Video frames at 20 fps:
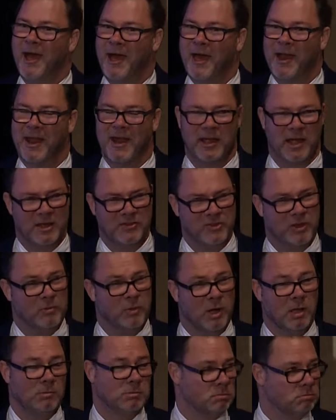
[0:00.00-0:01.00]
And I said,
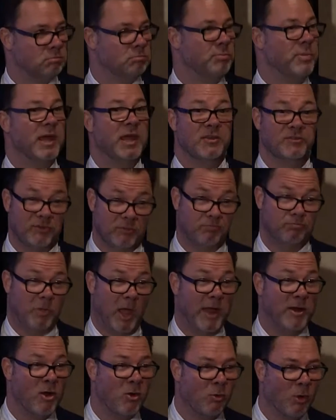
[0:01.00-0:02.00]
well, because
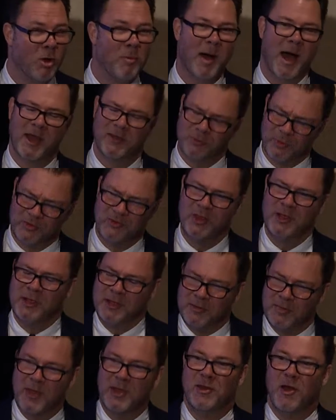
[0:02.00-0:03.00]
I know robots, which
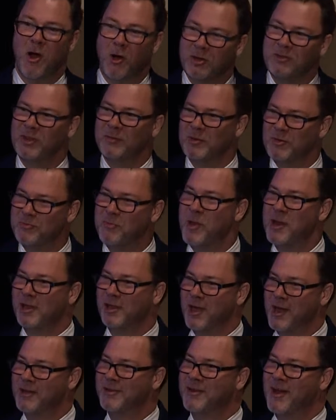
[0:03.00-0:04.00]
they know because I've been spending a
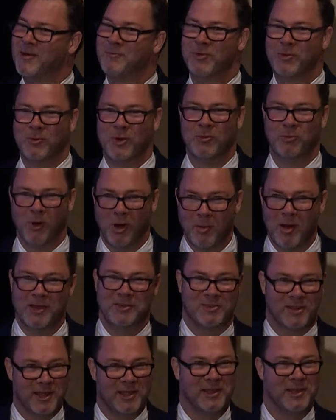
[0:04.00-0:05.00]
lot of time with
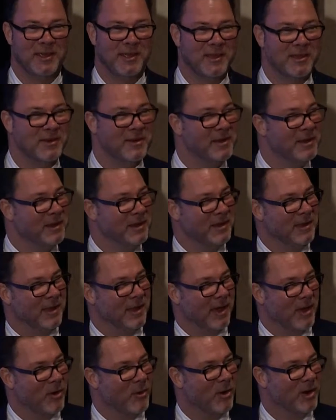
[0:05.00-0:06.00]
robots lately and
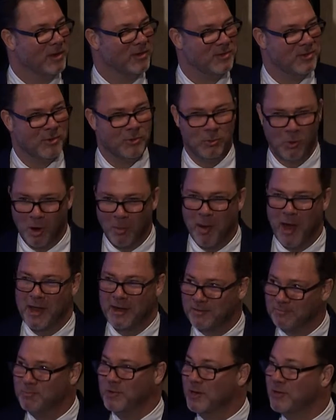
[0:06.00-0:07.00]
going to
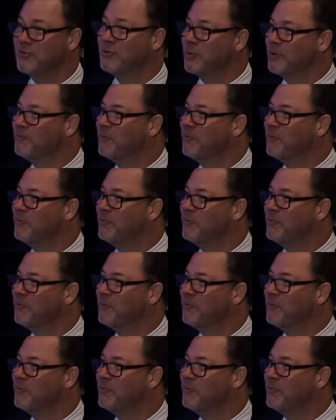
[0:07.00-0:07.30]
robot industry